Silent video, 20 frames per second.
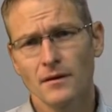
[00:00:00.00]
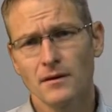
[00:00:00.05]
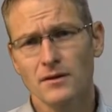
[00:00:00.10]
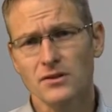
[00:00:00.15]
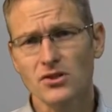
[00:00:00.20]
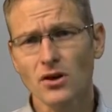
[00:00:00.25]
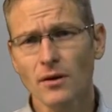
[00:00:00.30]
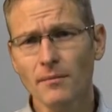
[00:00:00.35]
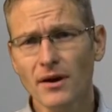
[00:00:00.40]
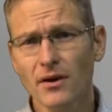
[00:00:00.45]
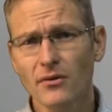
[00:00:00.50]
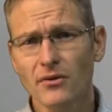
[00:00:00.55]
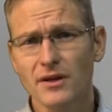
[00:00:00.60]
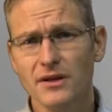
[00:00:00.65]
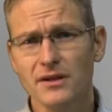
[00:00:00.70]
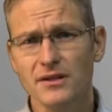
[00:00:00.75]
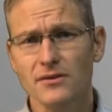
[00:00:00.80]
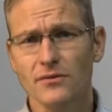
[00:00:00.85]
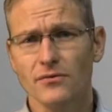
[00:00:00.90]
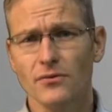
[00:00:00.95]
In some
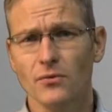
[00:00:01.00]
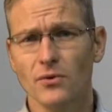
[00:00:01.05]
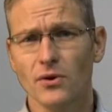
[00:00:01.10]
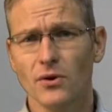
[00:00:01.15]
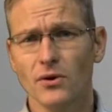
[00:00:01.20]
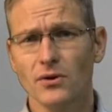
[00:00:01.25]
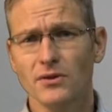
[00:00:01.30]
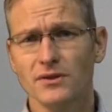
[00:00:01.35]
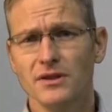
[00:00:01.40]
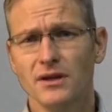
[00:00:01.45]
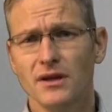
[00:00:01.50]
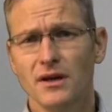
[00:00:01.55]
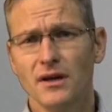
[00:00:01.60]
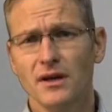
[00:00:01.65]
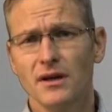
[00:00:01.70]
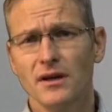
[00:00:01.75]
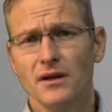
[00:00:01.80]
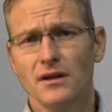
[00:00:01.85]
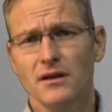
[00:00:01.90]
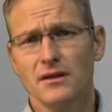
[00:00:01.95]
areas of the world,
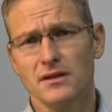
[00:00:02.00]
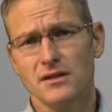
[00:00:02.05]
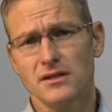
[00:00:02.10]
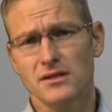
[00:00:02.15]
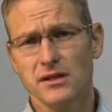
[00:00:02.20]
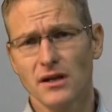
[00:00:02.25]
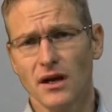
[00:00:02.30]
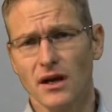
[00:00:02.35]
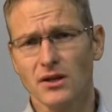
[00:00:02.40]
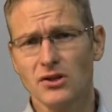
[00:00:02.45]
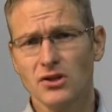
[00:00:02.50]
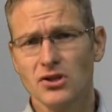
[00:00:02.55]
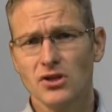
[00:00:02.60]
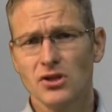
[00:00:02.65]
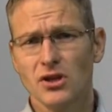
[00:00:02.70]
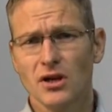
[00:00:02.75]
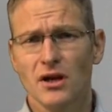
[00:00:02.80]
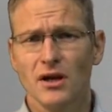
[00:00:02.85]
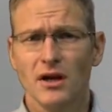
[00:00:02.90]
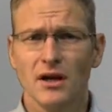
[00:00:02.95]
the
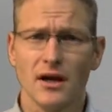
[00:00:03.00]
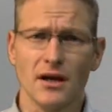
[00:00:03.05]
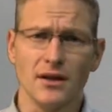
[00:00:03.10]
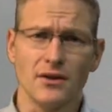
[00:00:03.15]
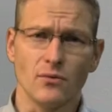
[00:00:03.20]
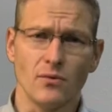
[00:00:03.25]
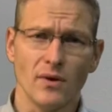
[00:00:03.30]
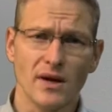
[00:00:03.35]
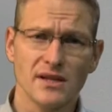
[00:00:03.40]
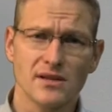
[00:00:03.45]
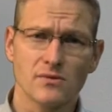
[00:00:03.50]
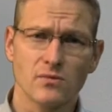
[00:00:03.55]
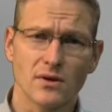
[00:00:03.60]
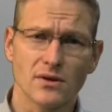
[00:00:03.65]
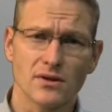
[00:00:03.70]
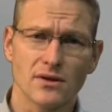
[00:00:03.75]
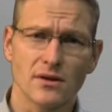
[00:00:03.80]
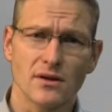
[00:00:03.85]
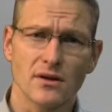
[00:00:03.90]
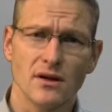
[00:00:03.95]
sludge and the
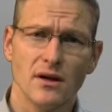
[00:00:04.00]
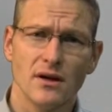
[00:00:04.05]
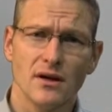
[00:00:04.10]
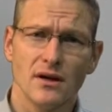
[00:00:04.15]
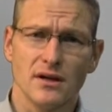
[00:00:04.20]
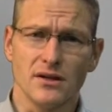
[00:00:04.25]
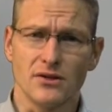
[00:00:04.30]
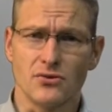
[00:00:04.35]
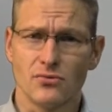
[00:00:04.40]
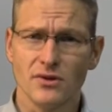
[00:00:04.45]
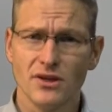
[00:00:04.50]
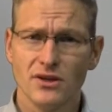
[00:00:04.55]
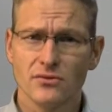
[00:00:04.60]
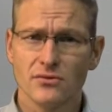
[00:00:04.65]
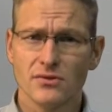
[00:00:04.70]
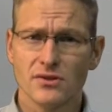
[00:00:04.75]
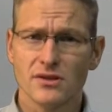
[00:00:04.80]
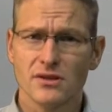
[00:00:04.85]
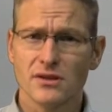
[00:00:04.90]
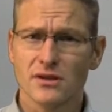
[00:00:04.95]
wastewater is
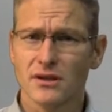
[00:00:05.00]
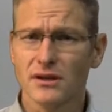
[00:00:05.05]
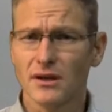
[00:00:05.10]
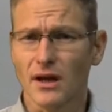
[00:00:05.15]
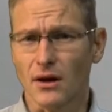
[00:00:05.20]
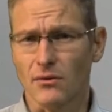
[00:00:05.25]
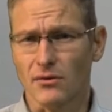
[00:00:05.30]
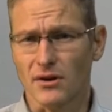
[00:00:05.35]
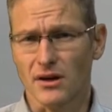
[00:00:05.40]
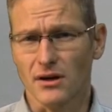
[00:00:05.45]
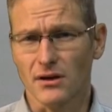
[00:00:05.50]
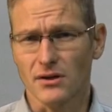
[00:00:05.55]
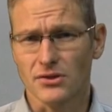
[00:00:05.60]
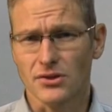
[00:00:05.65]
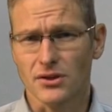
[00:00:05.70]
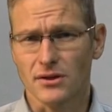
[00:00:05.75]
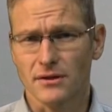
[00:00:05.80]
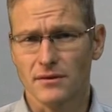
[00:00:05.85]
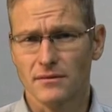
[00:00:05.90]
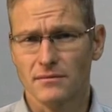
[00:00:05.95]
reused in
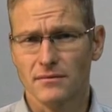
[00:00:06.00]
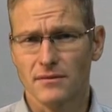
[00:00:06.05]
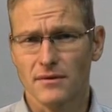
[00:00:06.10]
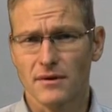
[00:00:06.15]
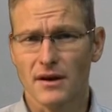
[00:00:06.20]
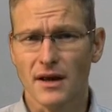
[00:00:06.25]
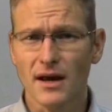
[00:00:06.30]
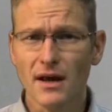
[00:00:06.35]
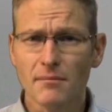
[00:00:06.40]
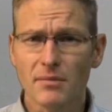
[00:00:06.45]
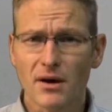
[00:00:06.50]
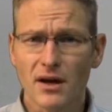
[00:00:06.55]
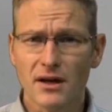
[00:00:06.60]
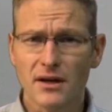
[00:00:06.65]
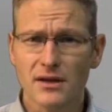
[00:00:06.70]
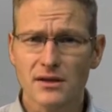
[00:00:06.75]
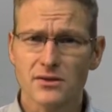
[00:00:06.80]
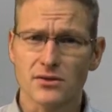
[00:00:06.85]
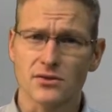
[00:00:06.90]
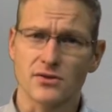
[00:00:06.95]
agriculture,
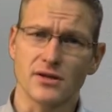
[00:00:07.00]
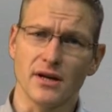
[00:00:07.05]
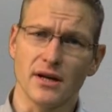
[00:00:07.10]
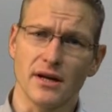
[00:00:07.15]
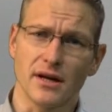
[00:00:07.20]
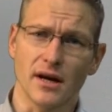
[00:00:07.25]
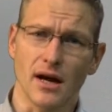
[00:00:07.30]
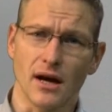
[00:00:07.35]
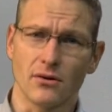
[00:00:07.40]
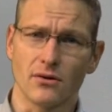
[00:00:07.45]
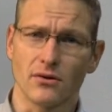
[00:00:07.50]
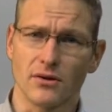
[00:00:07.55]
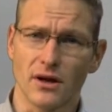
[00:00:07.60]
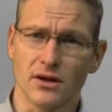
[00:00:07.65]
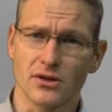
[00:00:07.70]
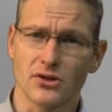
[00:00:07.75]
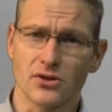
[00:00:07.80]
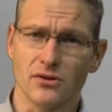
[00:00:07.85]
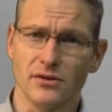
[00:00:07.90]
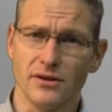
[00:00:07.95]
thereby sustaining
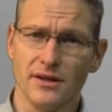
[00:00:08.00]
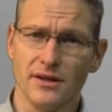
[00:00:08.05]
agricultural